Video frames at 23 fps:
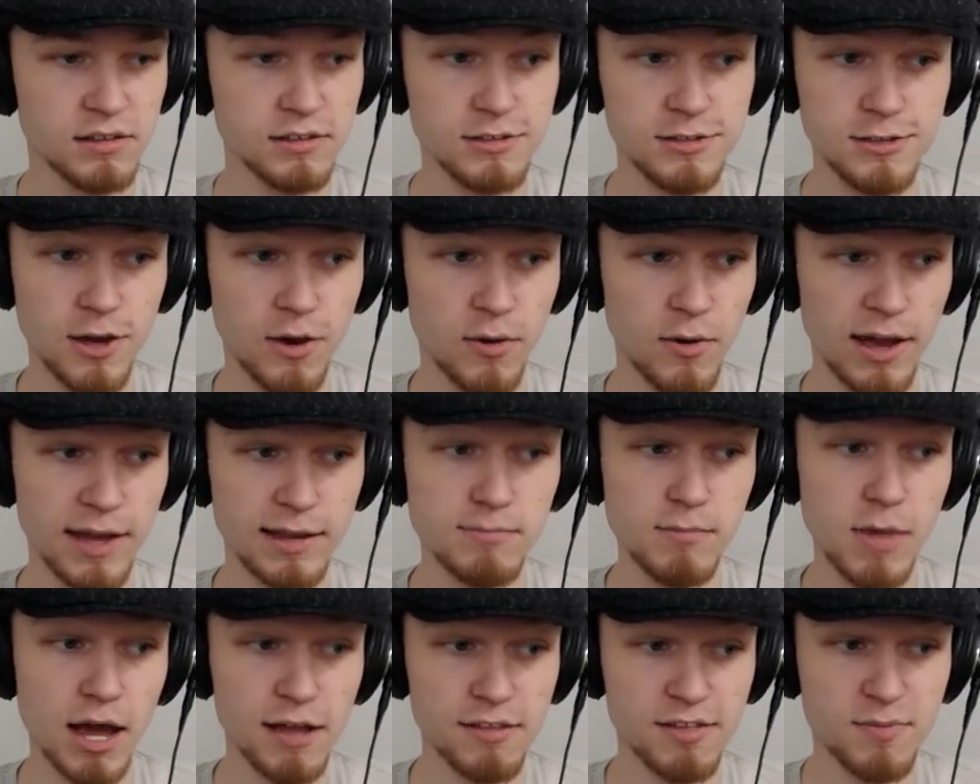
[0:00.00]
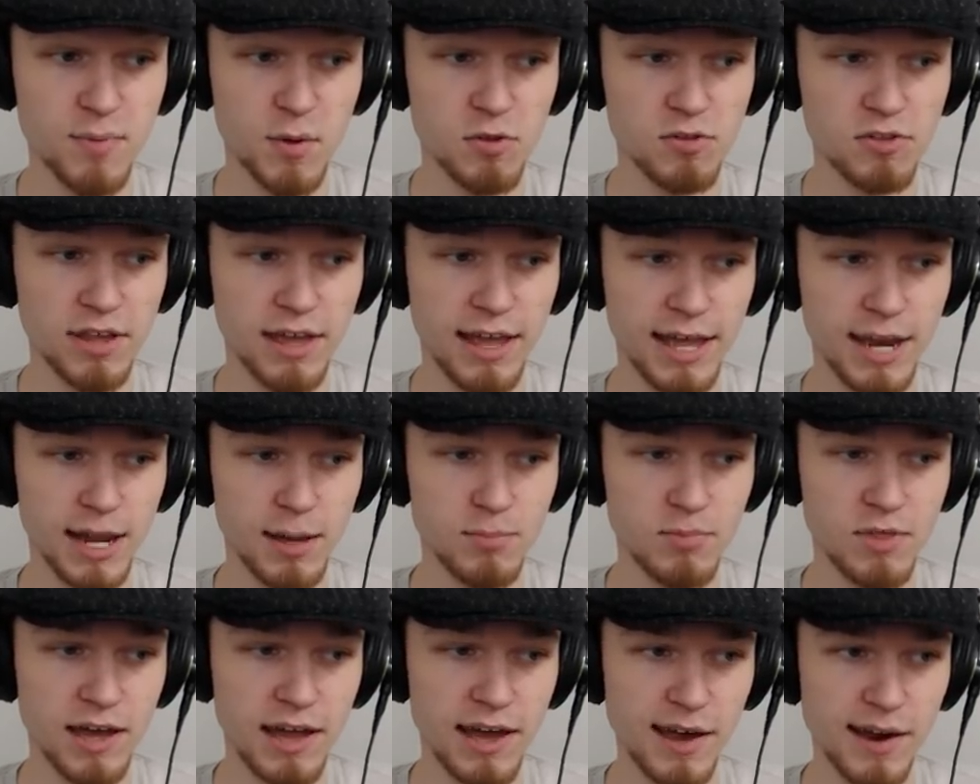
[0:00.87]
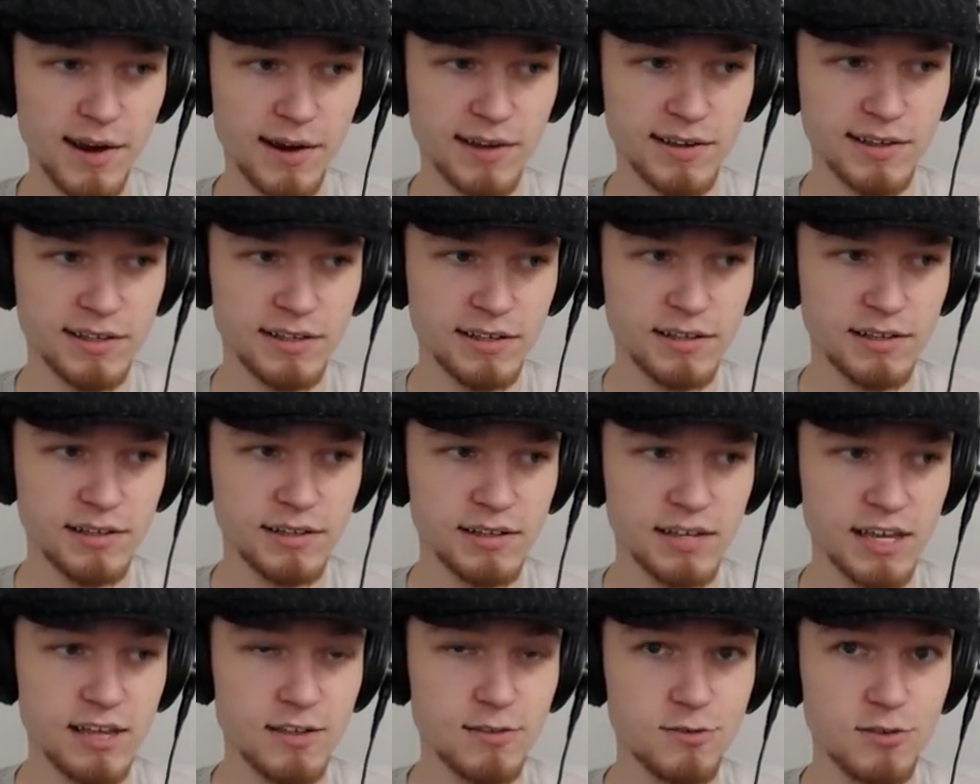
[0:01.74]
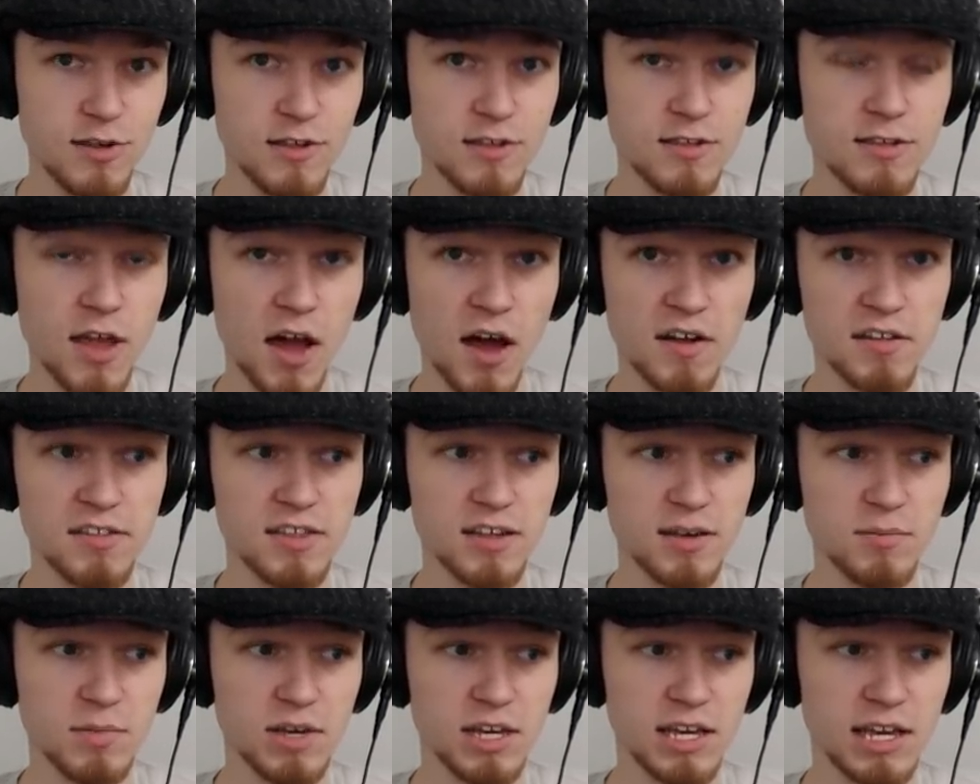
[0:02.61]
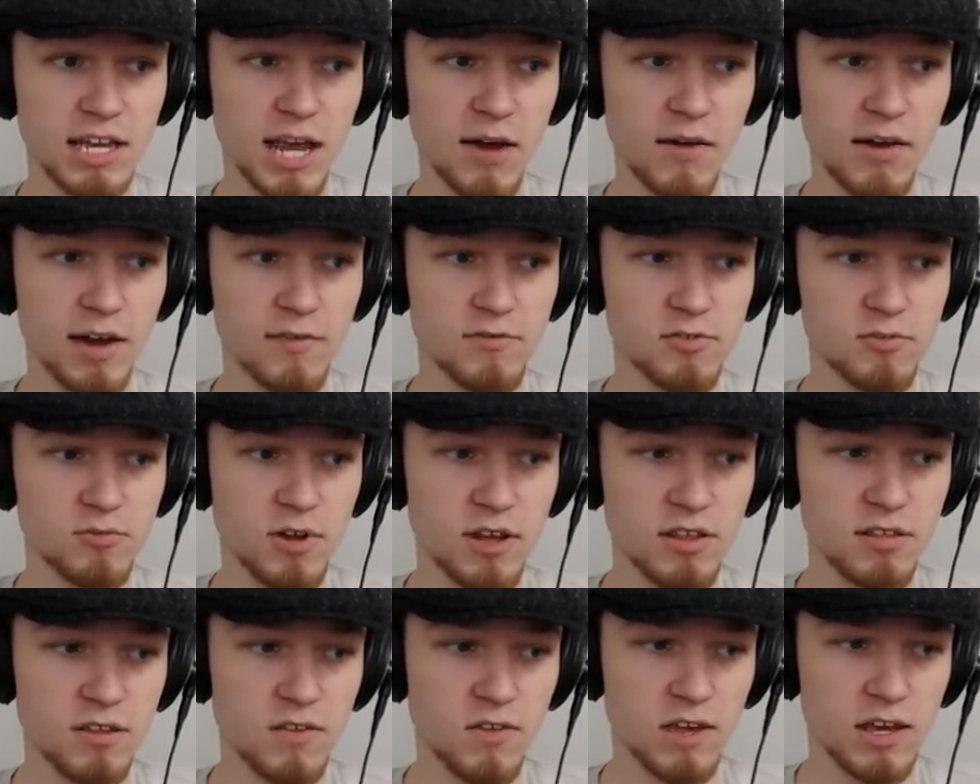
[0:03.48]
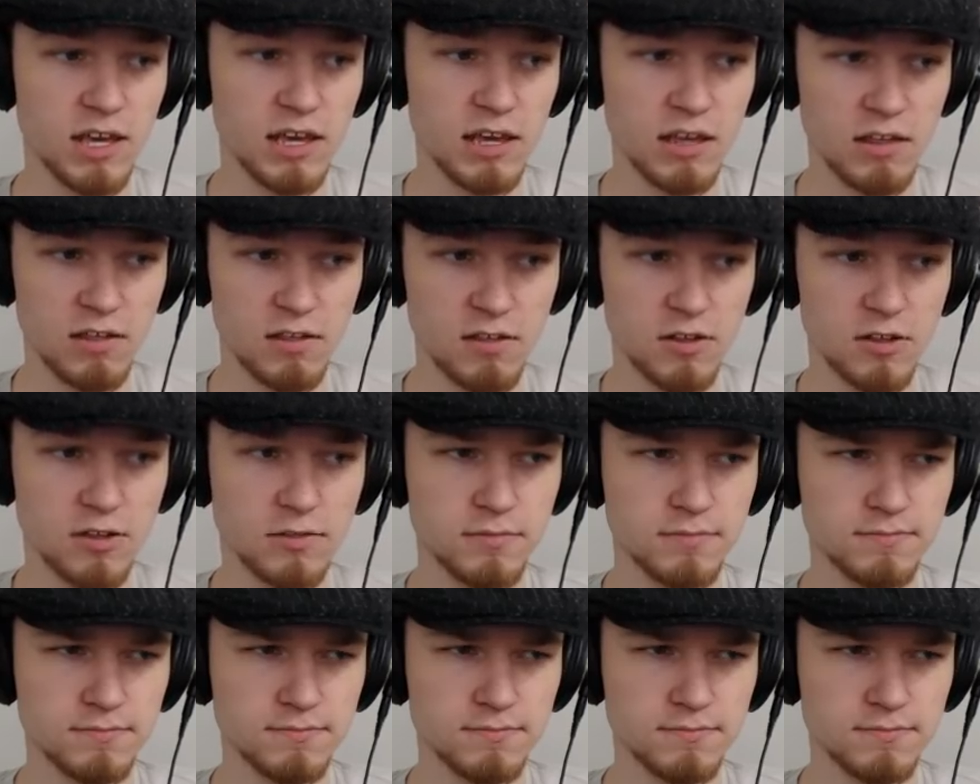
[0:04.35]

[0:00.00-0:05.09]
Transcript: So I'm not supposed to get up there. He's just taunting me, and now I have to run to the east.